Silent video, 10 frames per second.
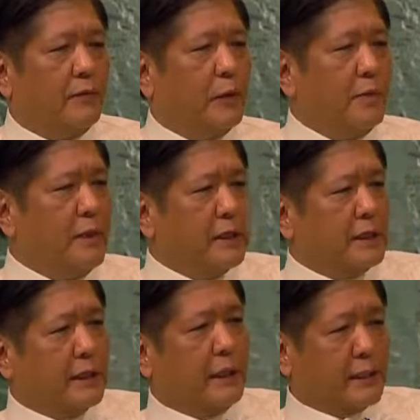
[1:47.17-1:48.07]
for
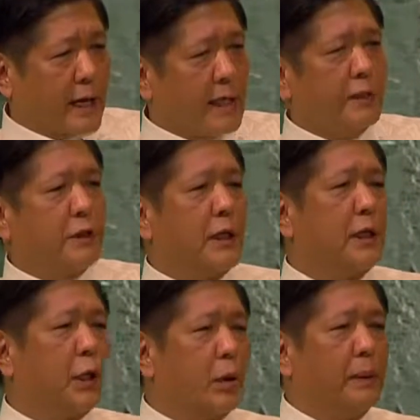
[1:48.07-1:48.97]
amidst
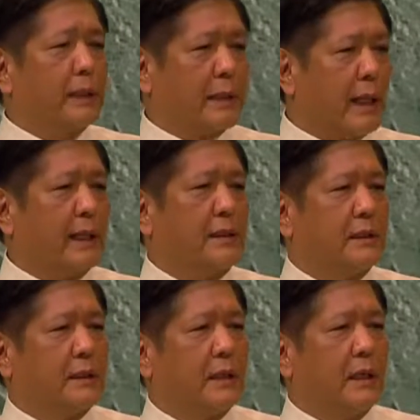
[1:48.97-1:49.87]
challenging global
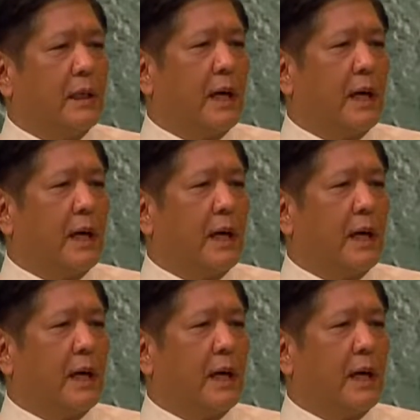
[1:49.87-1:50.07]
tides,